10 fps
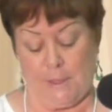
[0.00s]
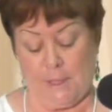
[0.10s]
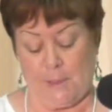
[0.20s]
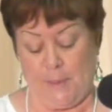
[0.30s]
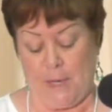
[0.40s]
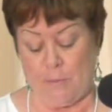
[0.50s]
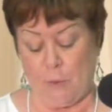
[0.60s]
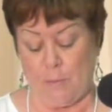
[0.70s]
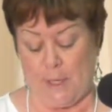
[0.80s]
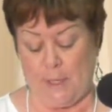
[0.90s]
to spend
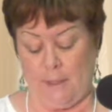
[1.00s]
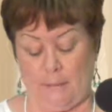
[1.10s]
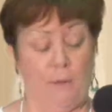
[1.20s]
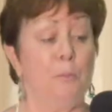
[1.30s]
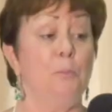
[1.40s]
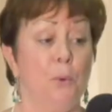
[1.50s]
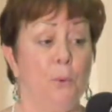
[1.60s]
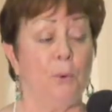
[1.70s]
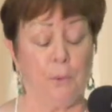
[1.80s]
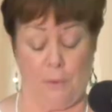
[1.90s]
more money on
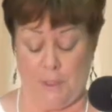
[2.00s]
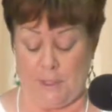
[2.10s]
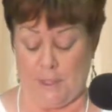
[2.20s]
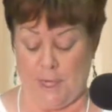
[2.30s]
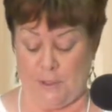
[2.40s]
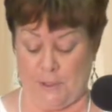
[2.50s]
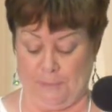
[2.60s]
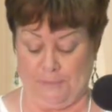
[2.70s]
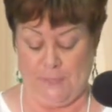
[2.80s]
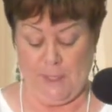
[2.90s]
more orientation.